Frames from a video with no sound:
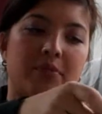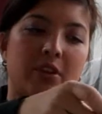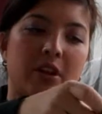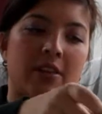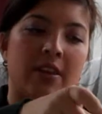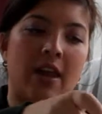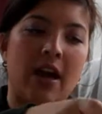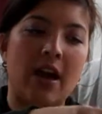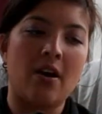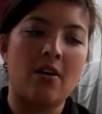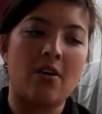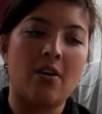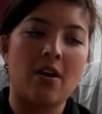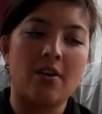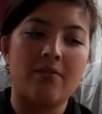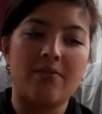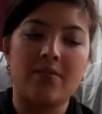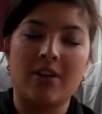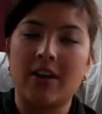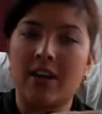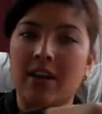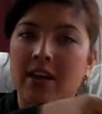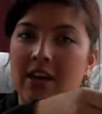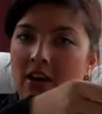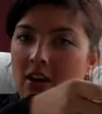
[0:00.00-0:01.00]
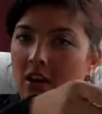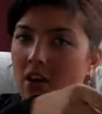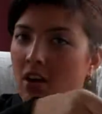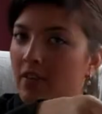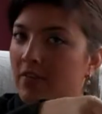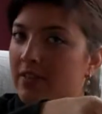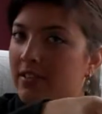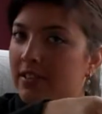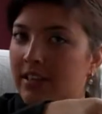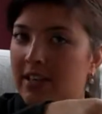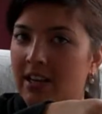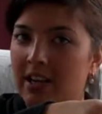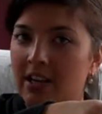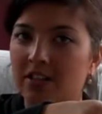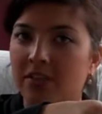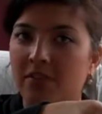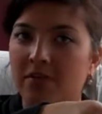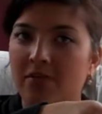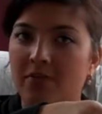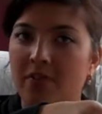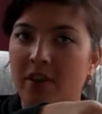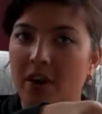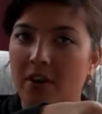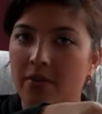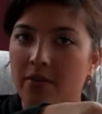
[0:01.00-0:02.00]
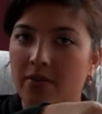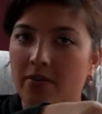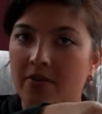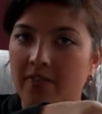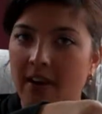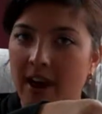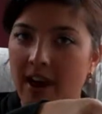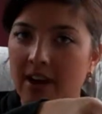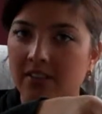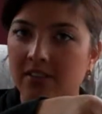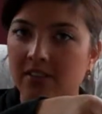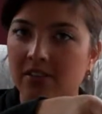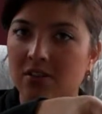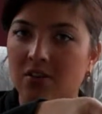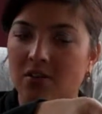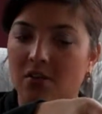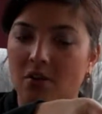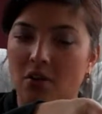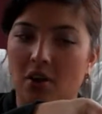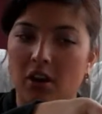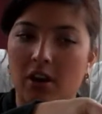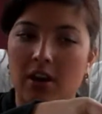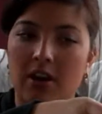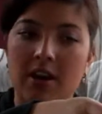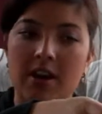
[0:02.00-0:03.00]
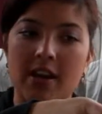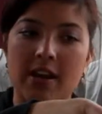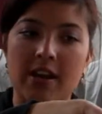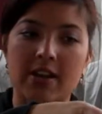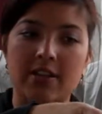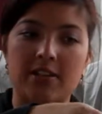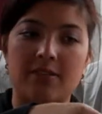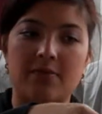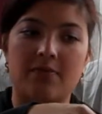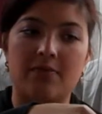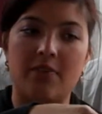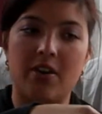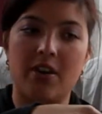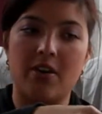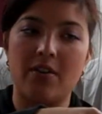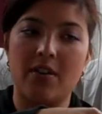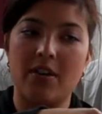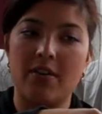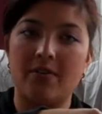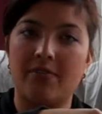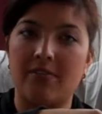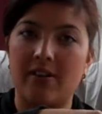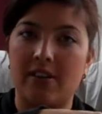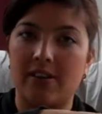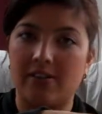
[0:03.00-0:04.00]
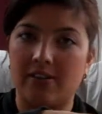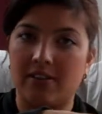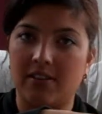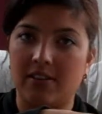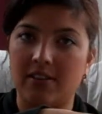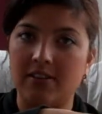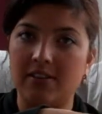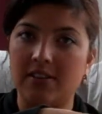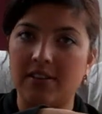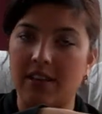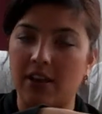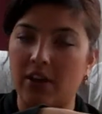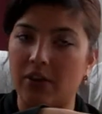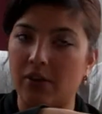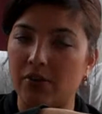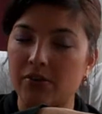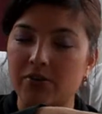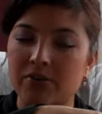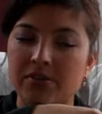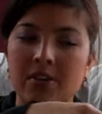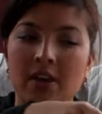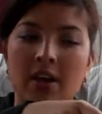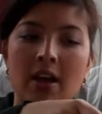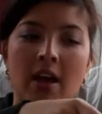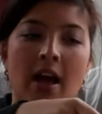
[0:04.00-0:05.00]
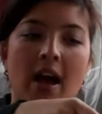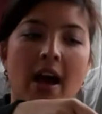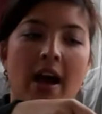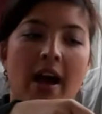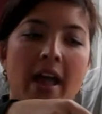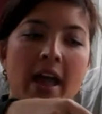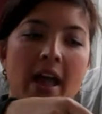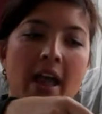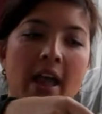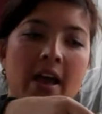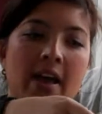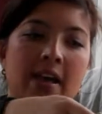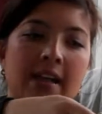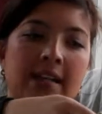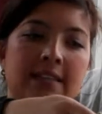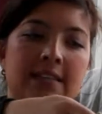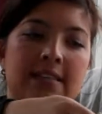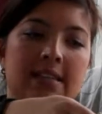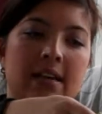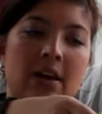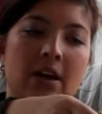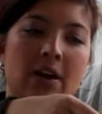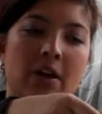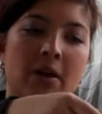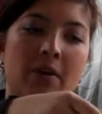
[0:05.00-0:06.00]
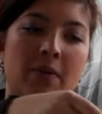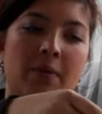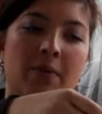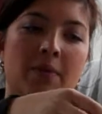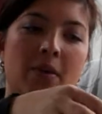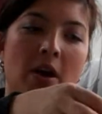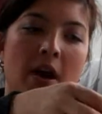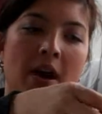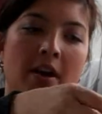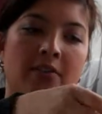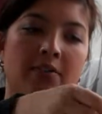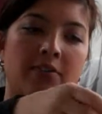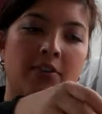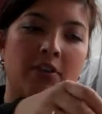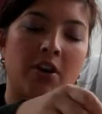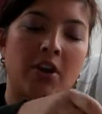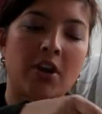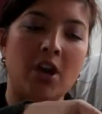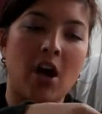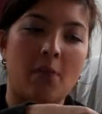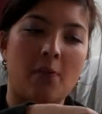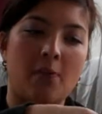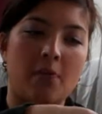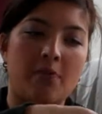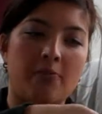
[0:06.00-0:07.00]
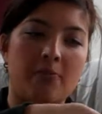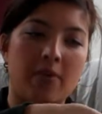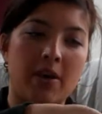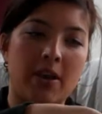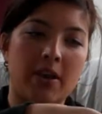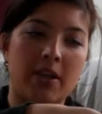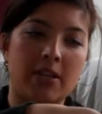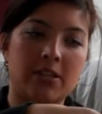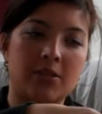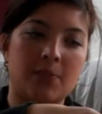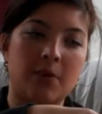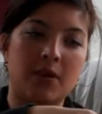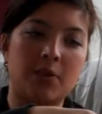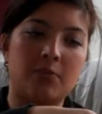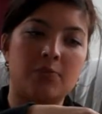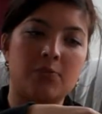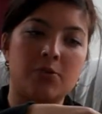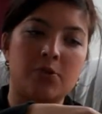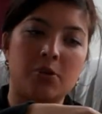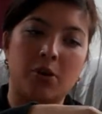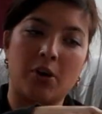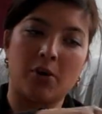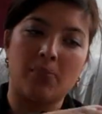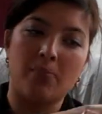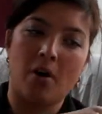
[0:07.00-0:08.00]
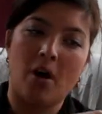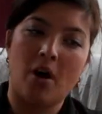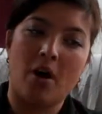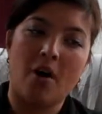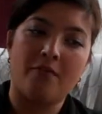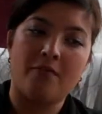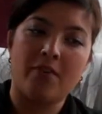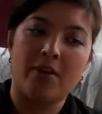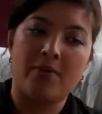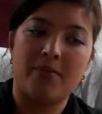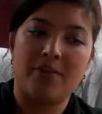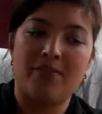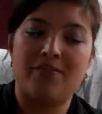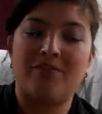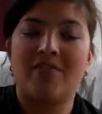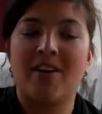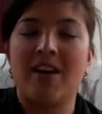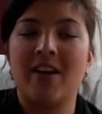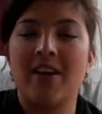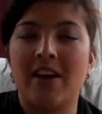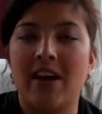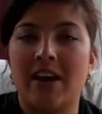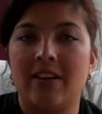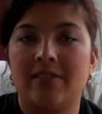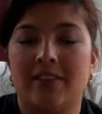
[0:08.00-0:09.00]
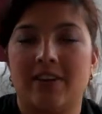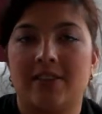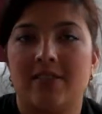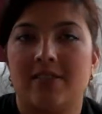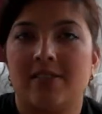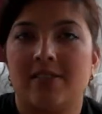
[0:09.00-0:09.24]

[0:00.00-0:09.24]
now, he obviously is a very fast crawler. He's very advanced in his skills. And um, after a couple of minutes, we took him off and we found out that the